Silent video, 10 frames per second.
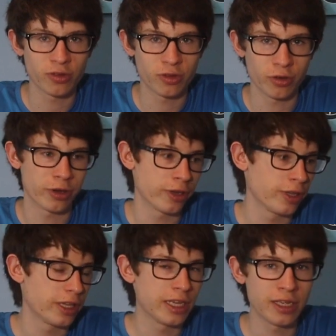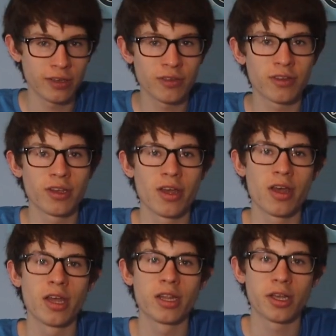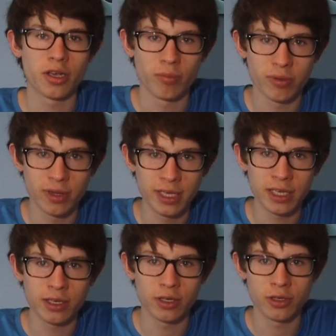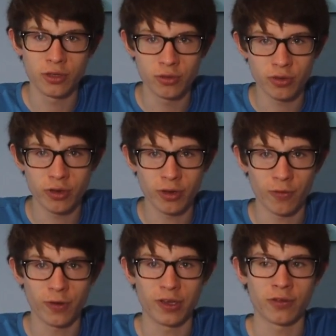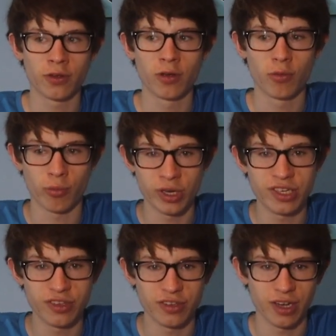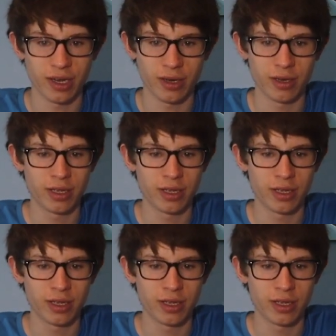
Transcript: Sur is the complete user interface redesign.